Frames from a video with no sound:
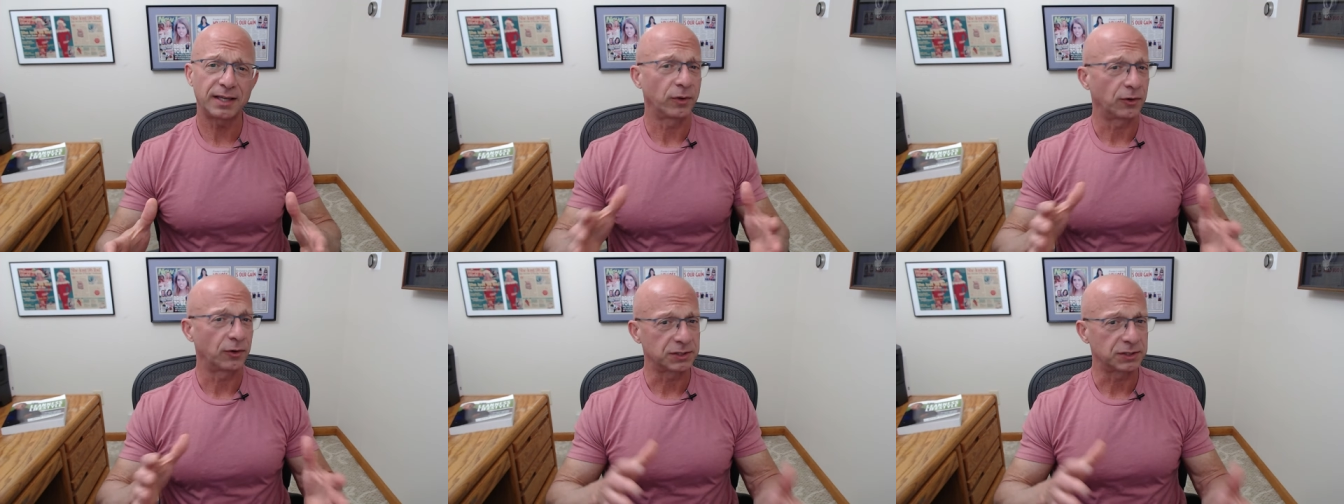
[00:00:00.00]

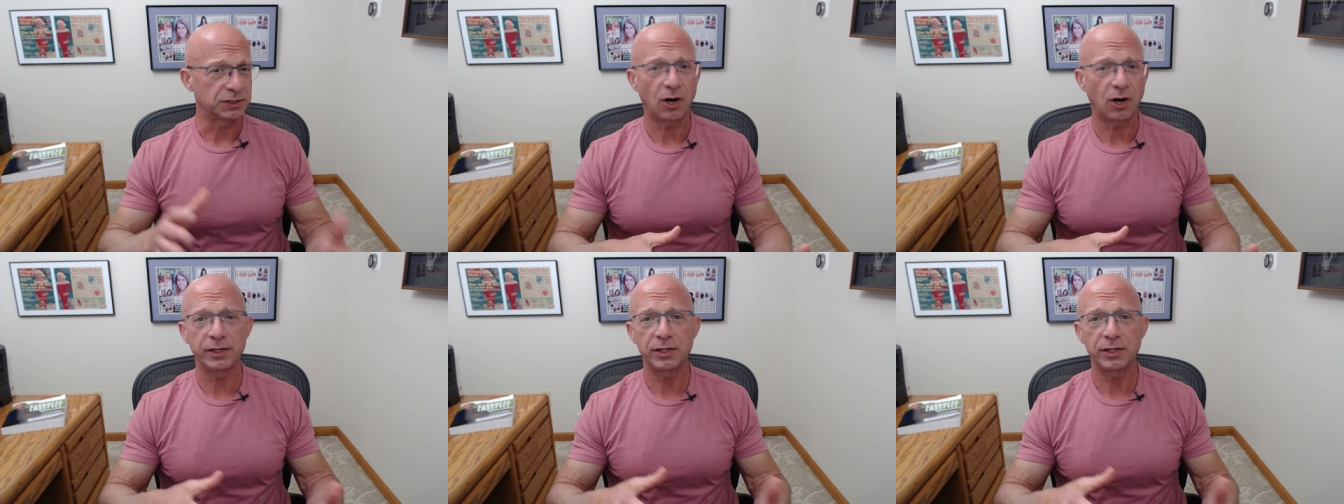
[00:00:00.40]
whether it's the
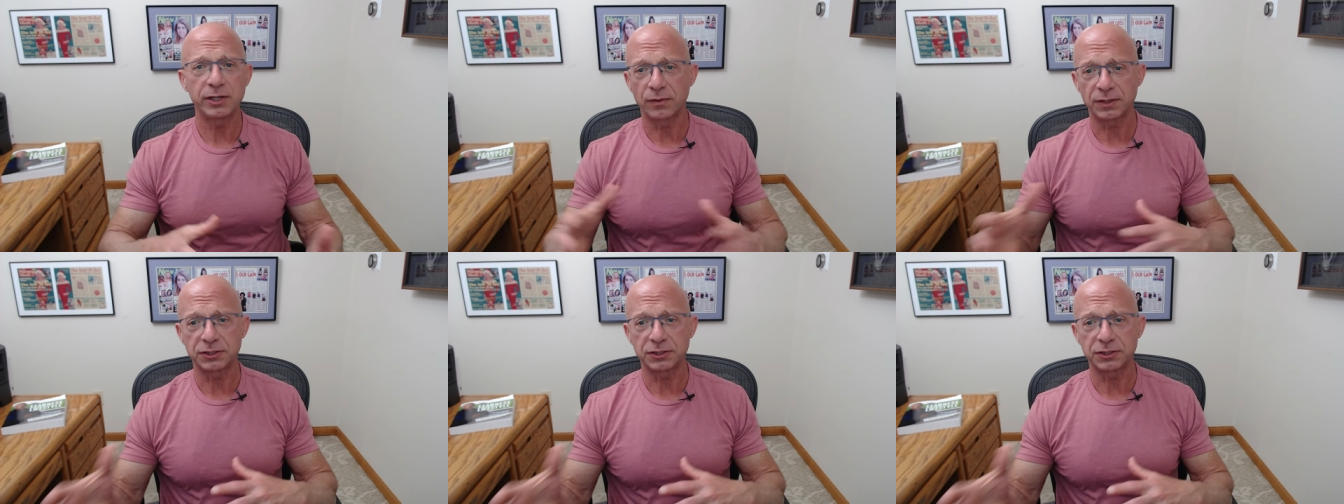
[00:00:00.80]
cardio
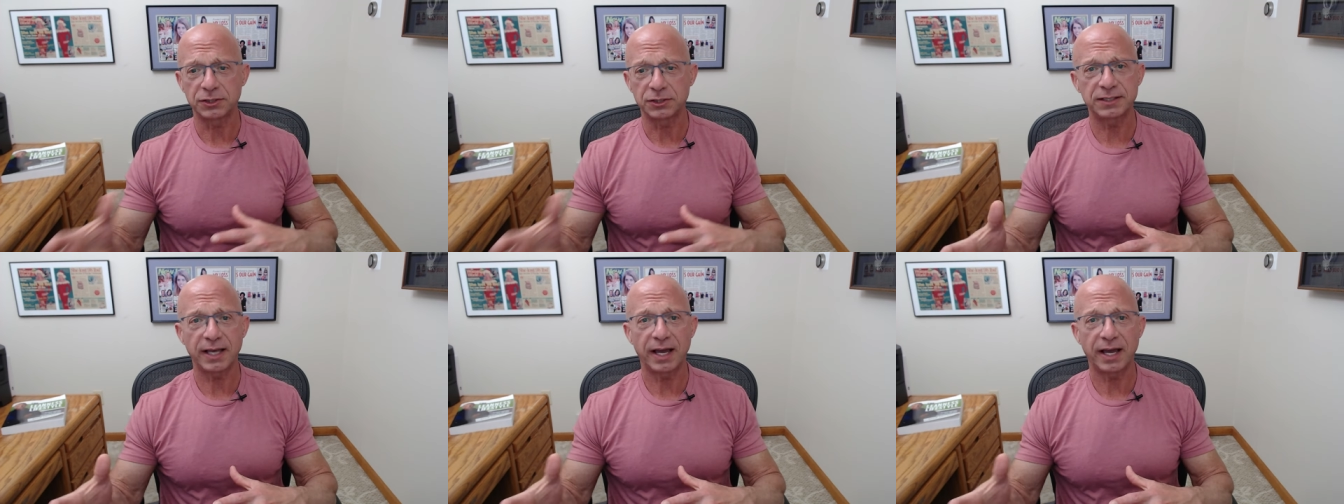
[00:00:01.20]
or the
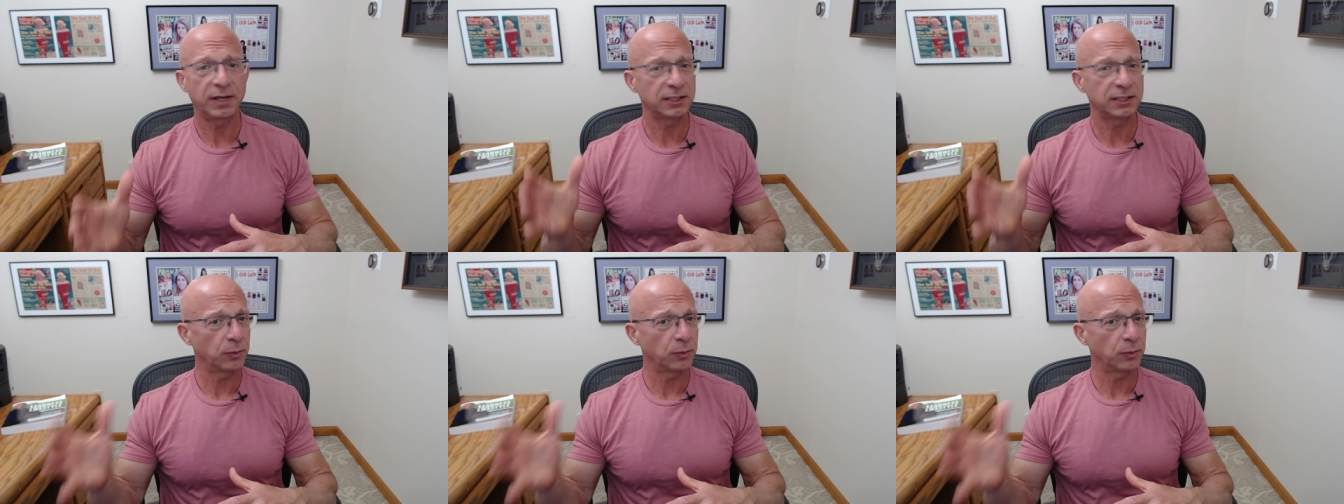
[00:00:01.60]
strength side,
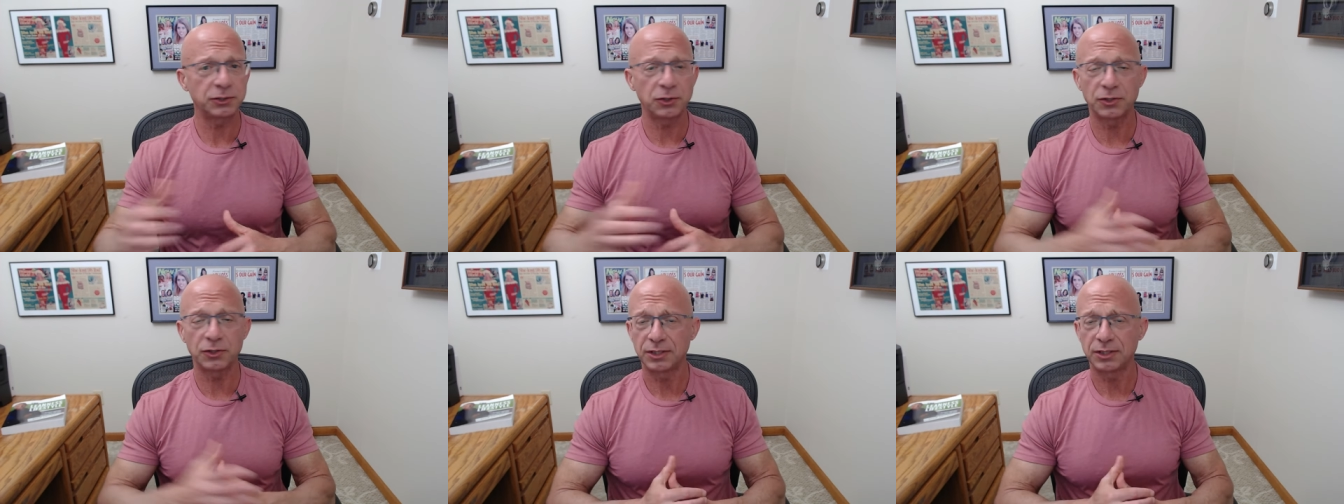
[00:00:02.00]
because the
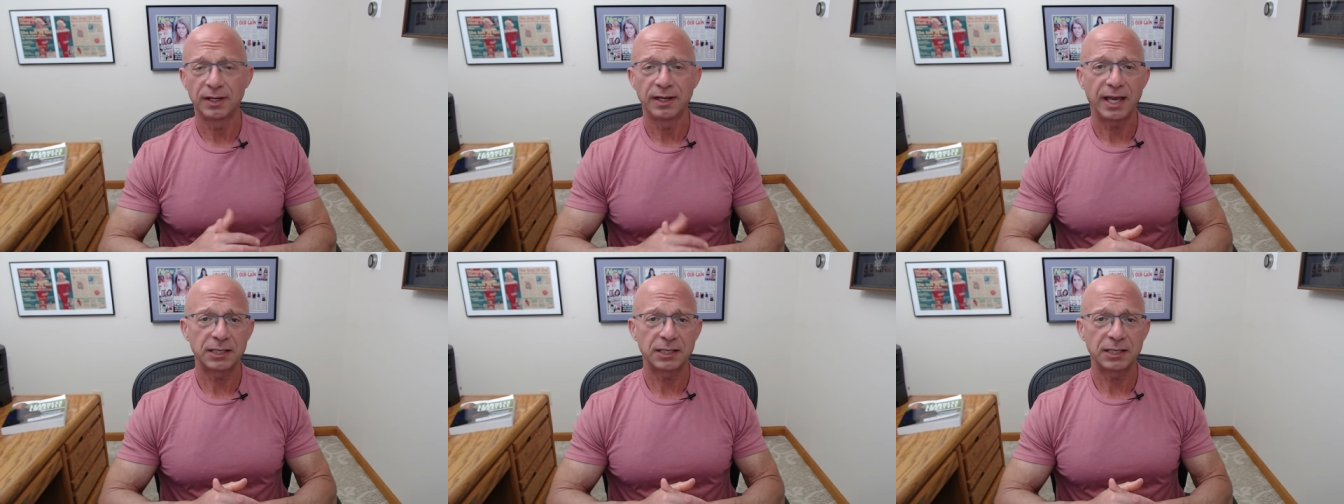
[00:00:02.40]
research
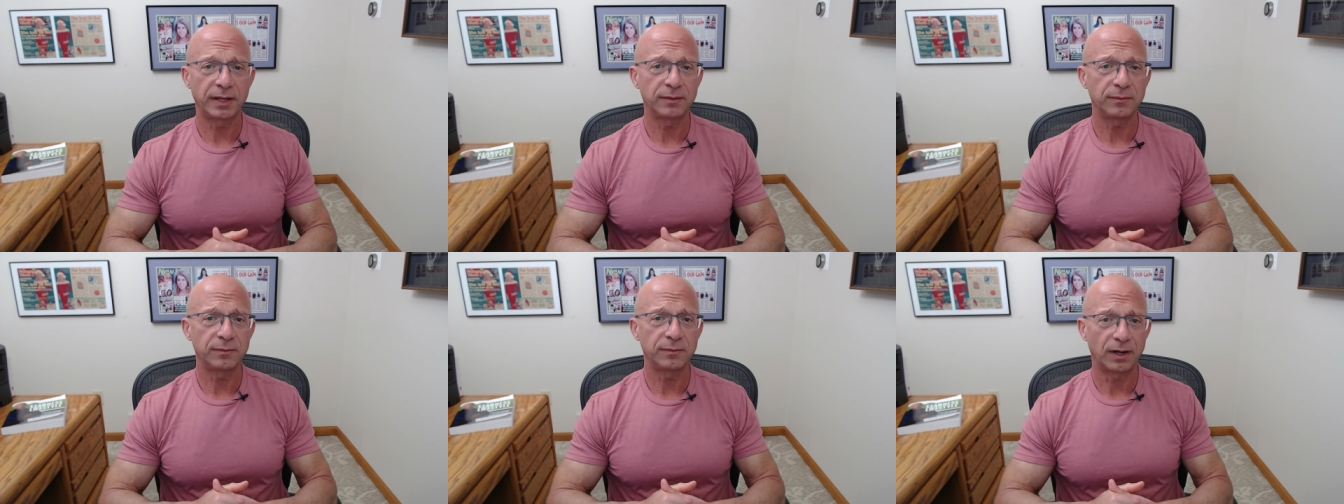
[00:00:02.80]
has
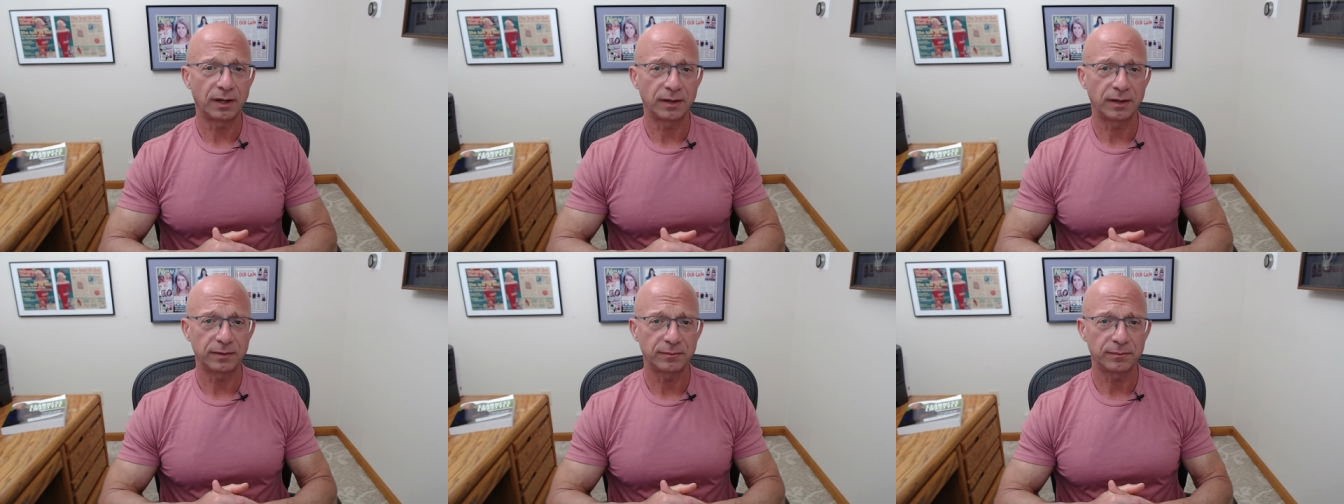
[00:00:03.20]
been
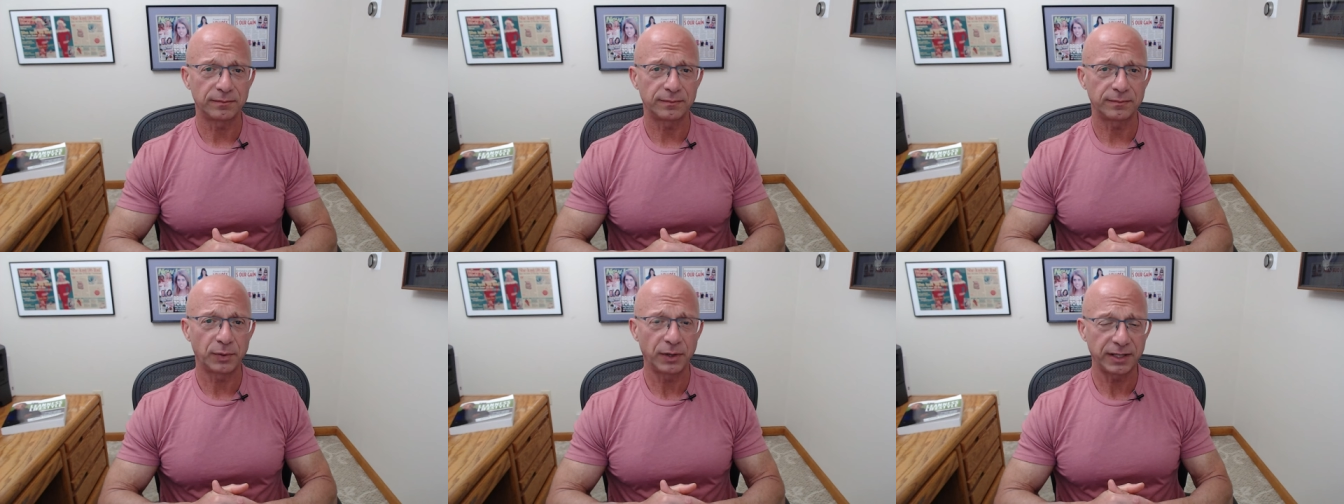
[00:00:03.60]
uh,
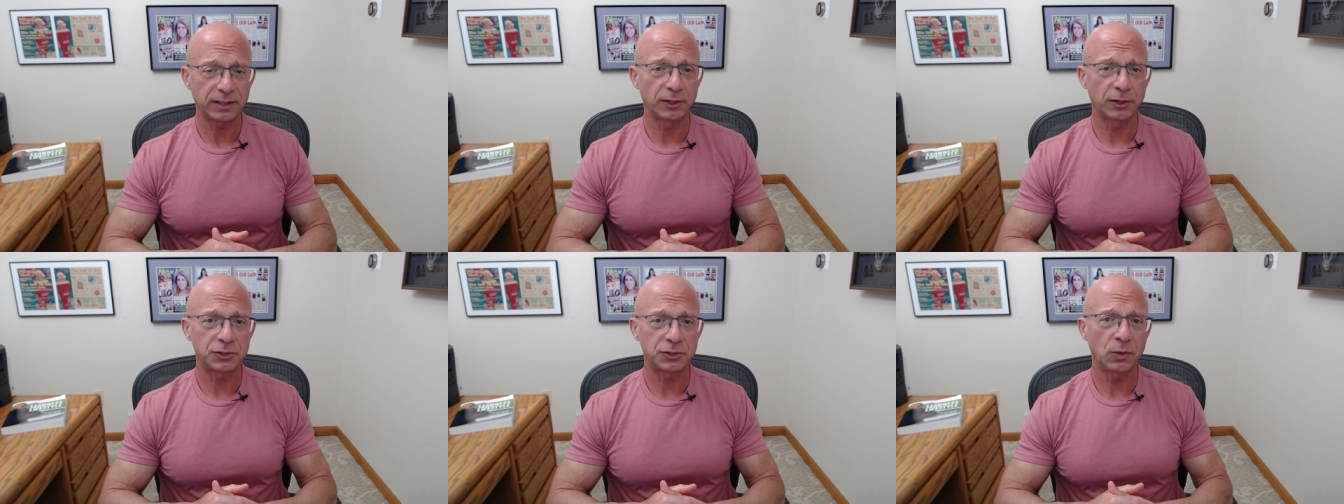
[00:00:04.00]
pretty
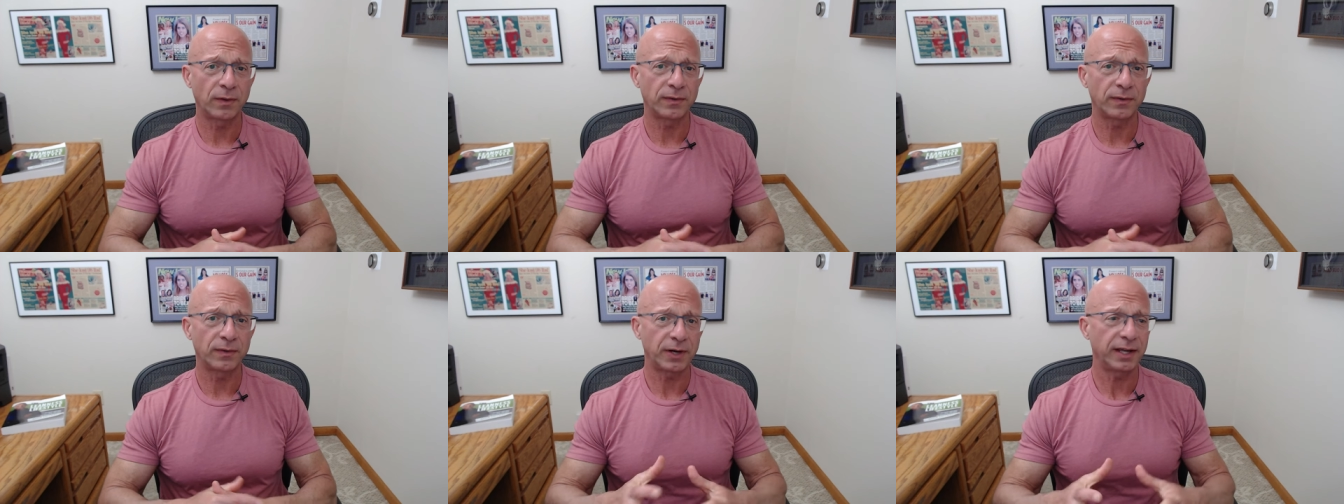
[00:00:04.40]
clear too
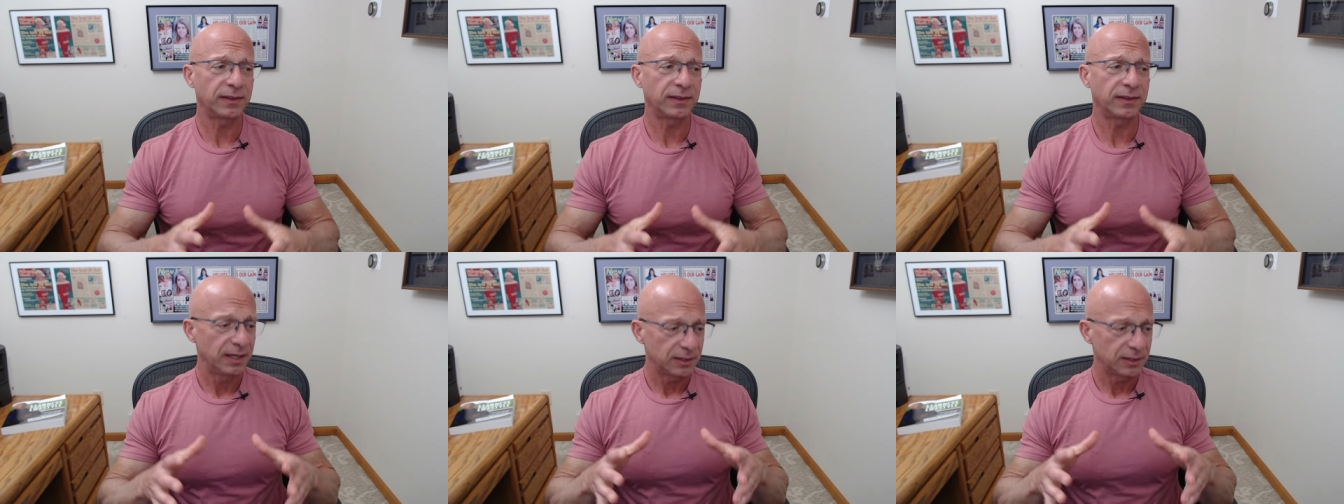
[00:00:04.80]
on the strength.